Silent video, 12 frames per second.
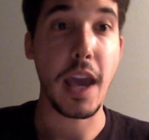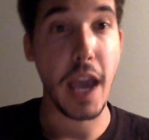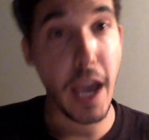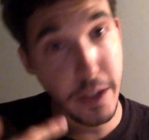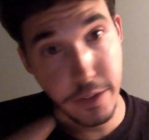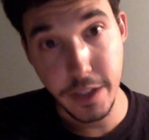
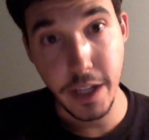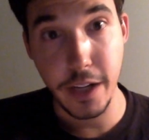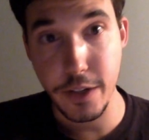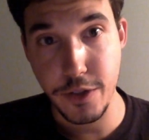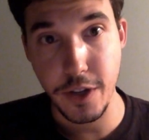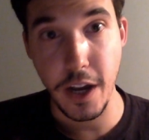and you get
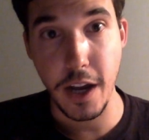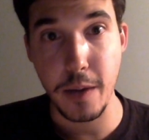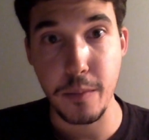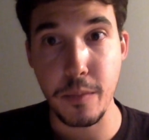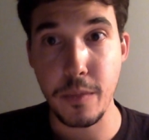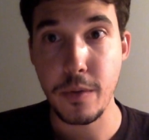a
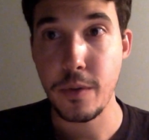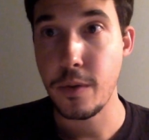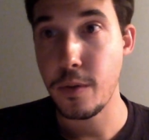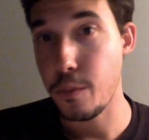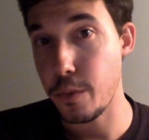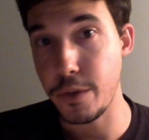job
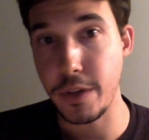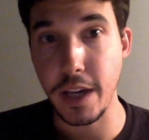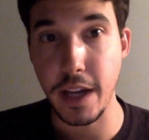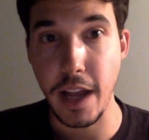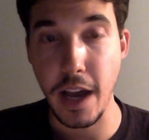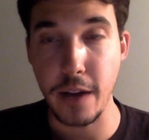when you
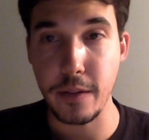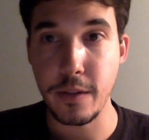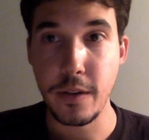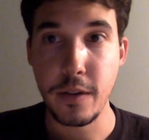get out.